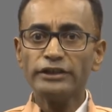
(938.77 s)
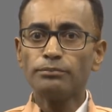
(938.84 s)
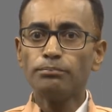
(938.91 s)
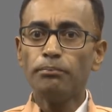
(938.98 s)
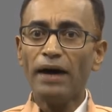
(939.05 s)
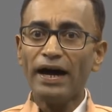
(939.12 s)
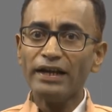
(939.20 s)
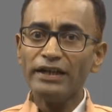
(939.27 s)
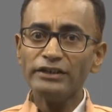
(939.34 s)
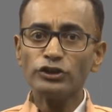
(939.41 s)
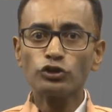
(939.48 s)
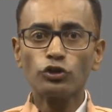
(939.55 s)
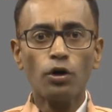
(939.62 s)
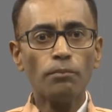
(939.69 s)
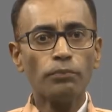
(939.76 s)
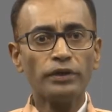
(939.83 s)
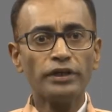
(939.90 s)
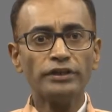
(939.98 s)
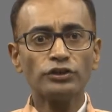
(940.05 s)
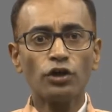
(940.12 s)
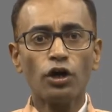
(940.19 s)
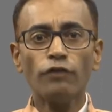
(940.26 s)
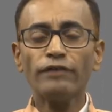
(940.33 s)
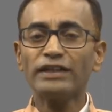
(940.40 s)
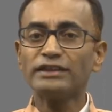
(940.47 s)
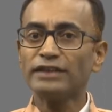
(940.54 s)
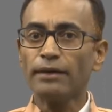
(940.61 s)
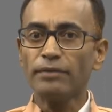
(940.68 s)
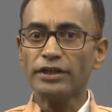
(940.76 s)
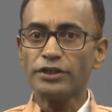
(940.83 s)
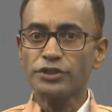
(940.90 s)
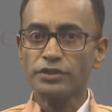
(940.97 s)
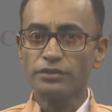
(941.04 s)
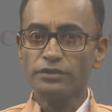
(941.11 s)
balanced components of examination.